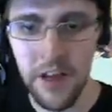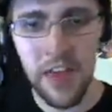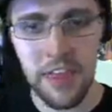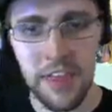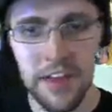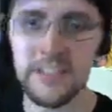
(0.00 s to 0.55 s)

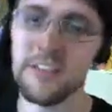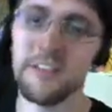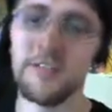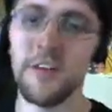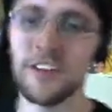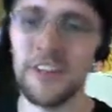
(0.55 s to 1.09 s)
This is a fun
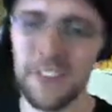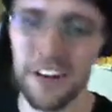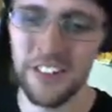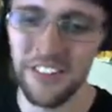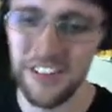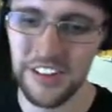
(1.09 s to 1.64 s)
little section of
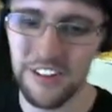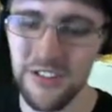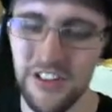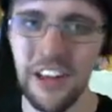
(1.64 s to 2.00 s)
the dungeon.